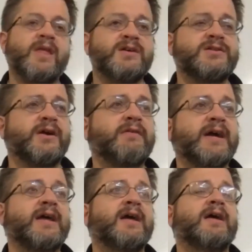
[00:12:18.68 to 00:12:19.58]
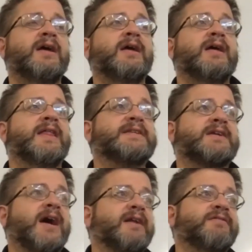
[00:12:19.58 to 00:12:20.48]
So anyway, that's
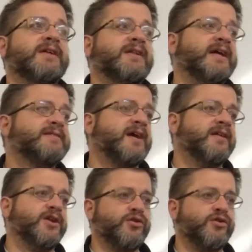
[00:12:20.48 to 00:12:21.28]
kind of the